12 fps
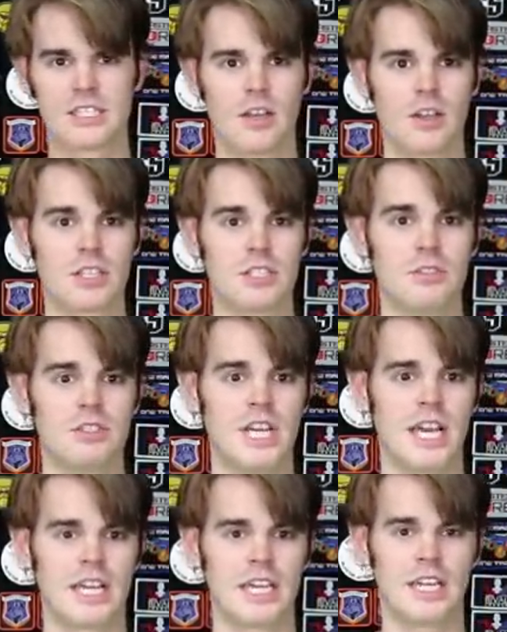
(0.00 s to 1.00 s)
as long as you
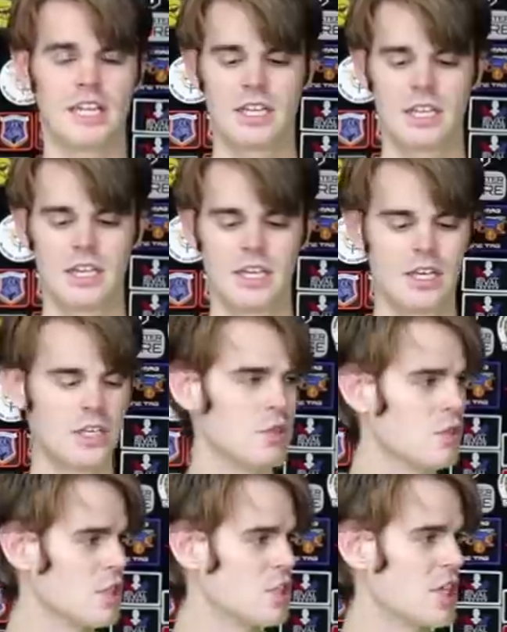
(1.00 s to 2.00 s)
check it,
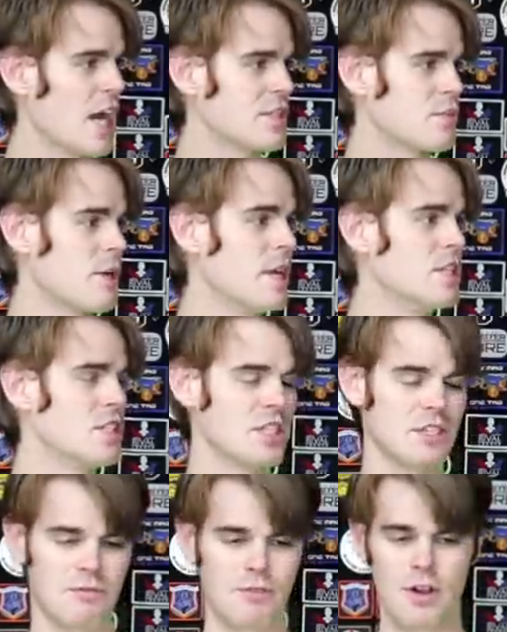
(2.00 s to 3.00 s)
you get shots
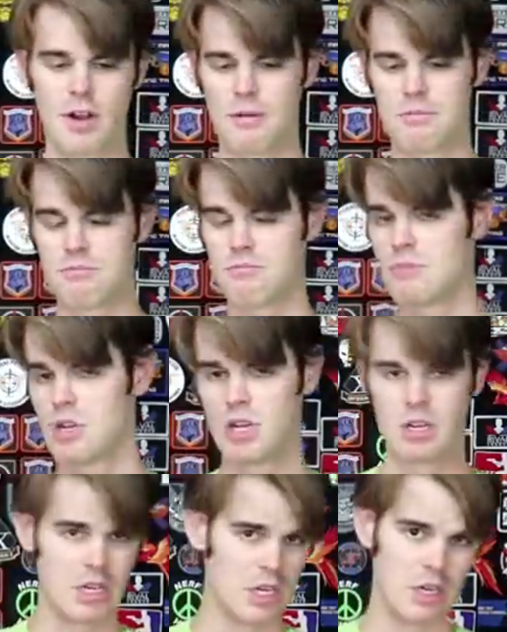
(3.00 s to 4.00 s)
ranging from
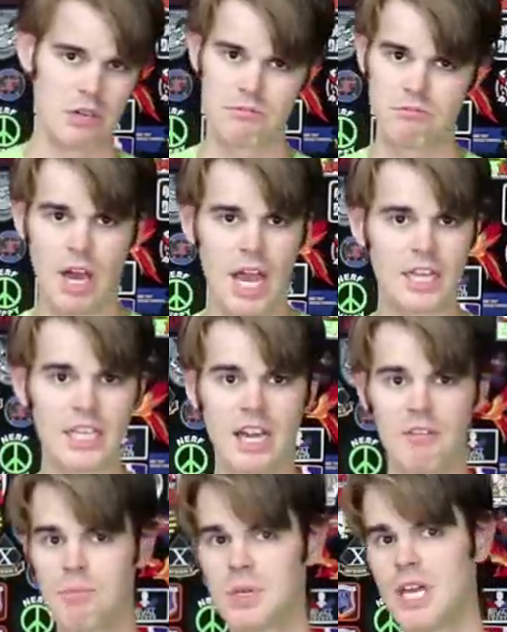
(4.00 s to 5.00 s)
90
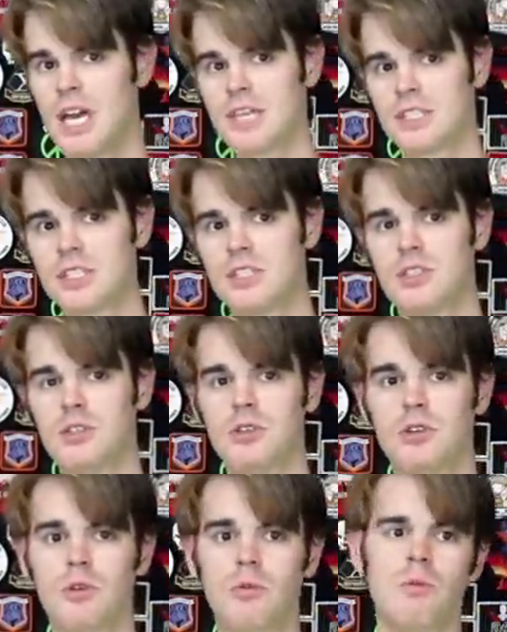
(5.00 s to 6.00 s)
FPS
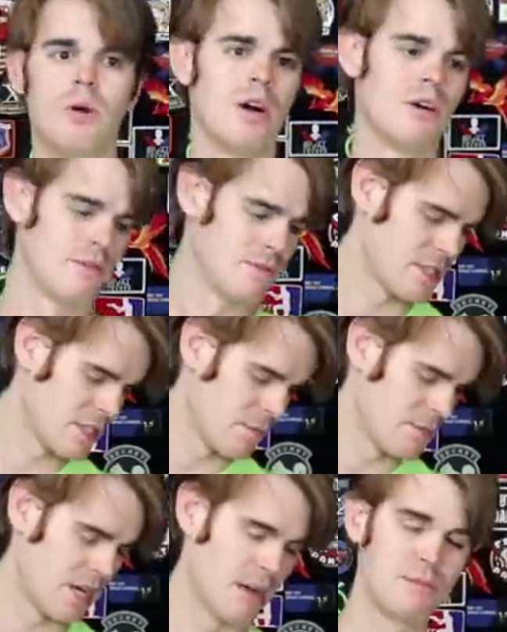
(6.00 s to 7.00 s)
to, well,
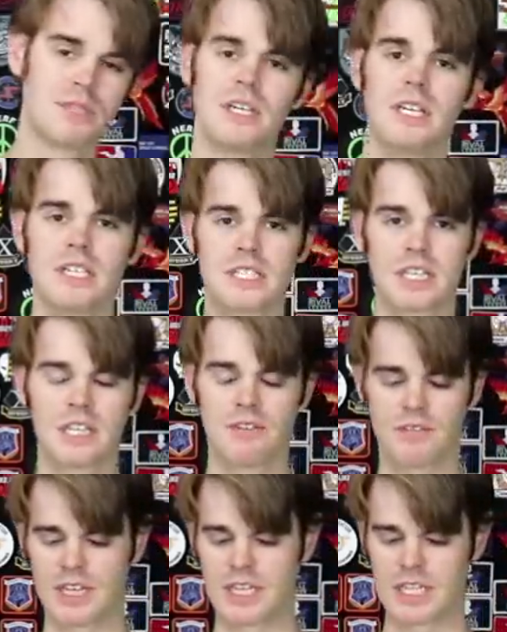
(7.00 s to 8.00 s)
sometimes
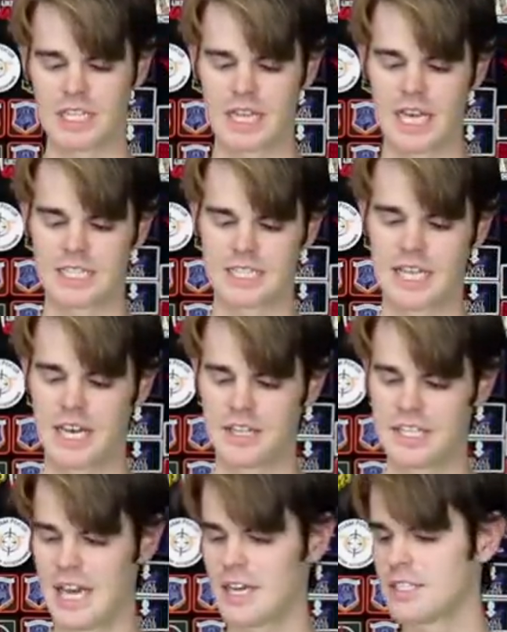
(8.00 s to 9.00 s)
significantly less. Now,
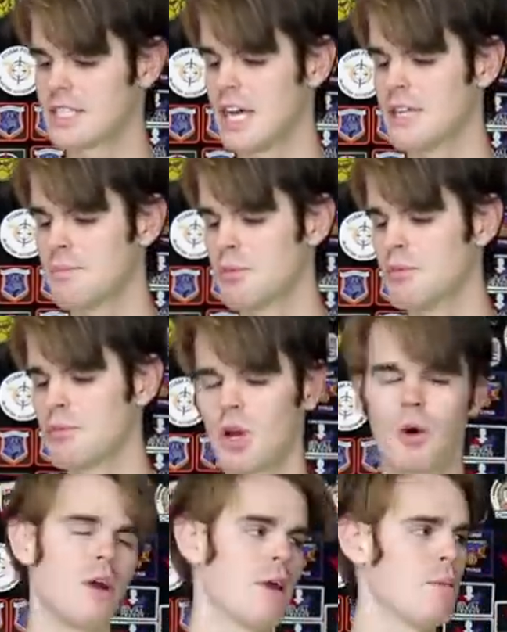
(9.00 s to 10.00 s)
the downside to
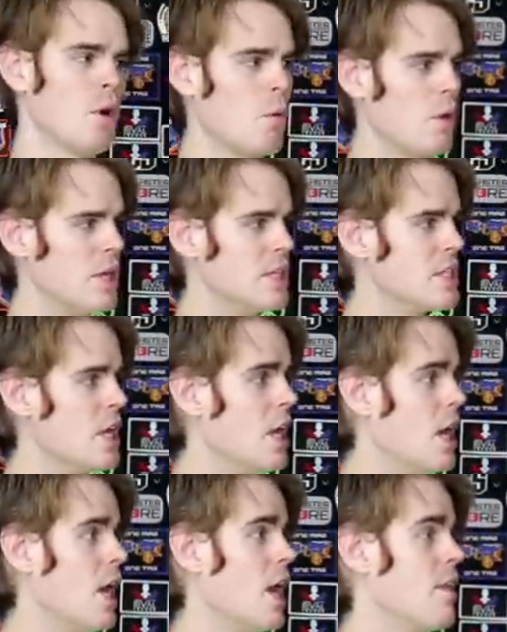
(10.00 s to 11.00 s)
Boomco ammo was
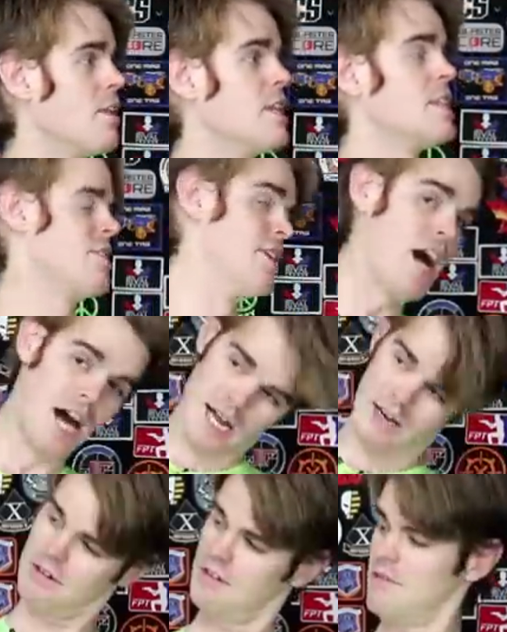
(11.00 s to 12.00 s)
uh, that it's
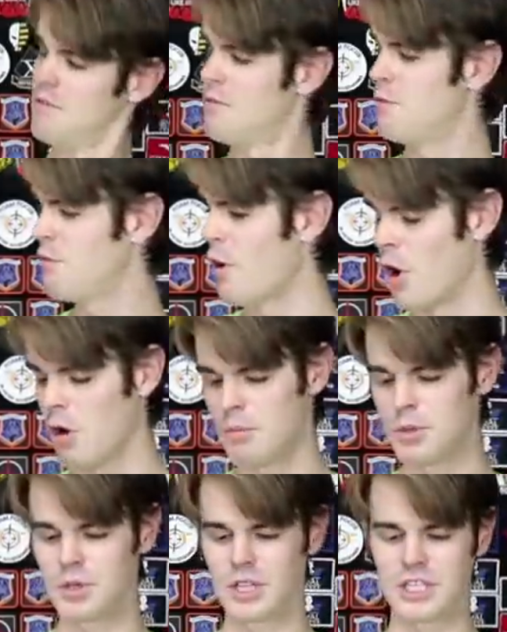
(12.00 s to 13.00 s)
not
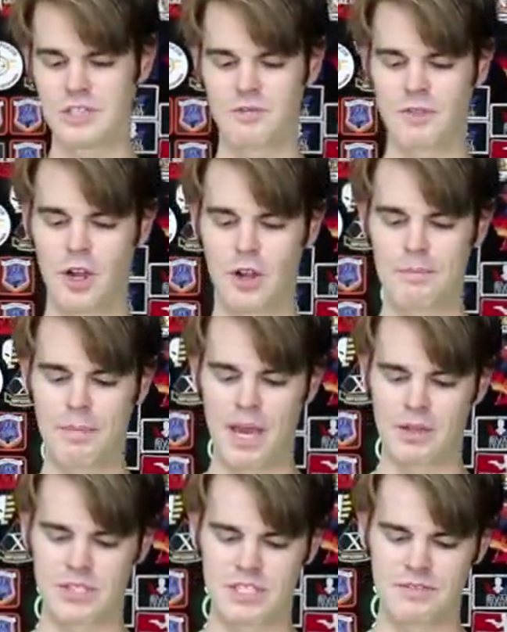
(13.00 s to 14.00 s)
foam. You get these very
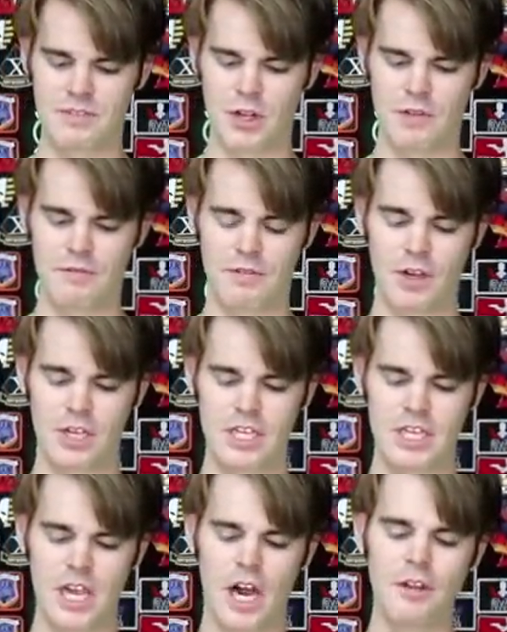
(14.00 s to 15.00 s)
bouncy, very
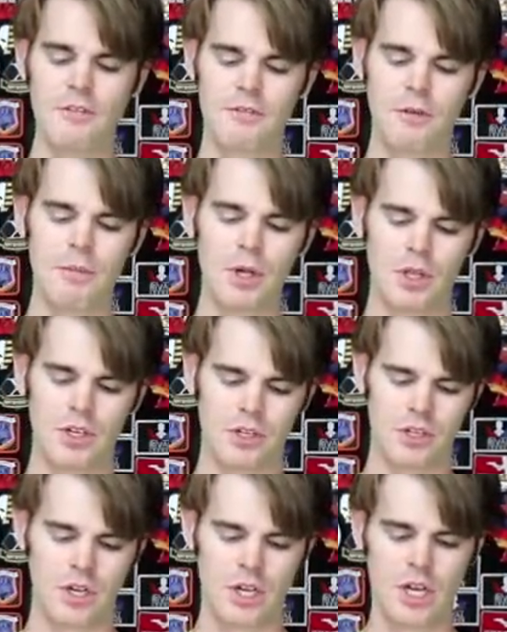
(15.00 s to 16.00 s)
funky,
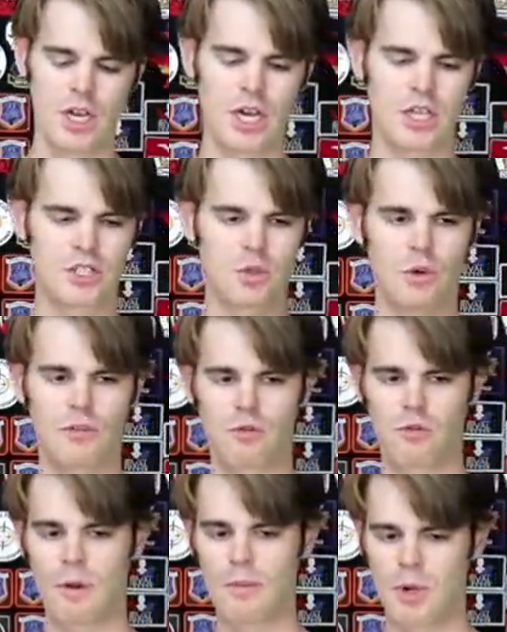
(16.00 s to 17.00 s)
unfamiliar uh, sort of
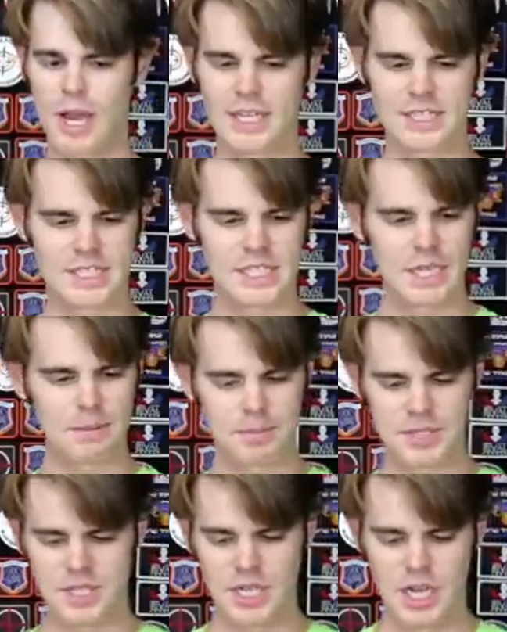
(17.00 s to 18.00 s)
rubberized
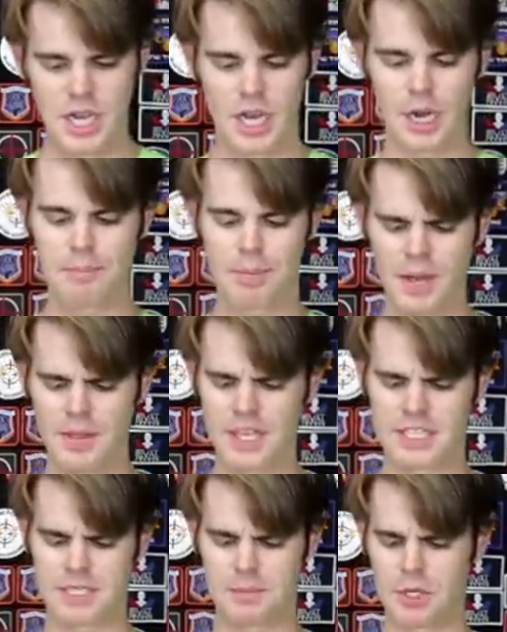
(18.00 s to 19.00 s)
tips, uh, but they
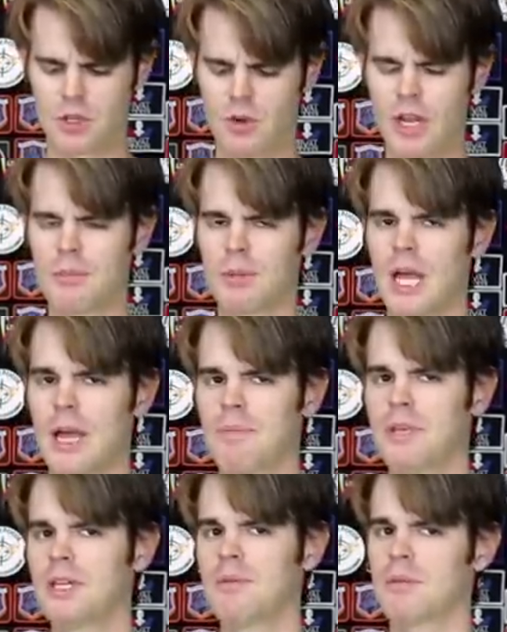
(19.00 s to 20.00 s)
had some incredible
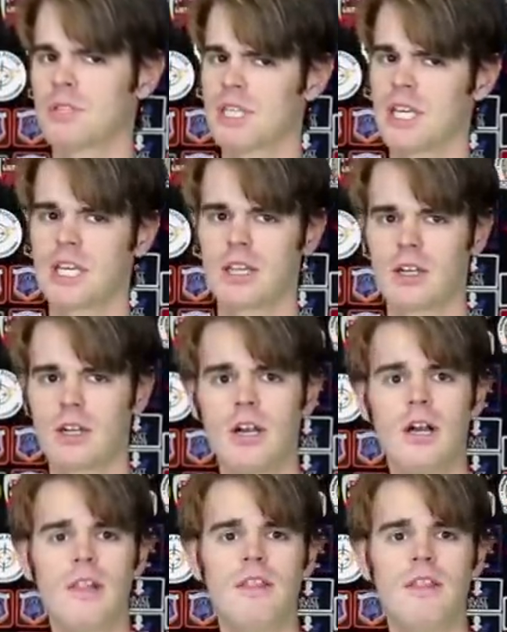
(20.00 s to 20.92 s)
IP in particular.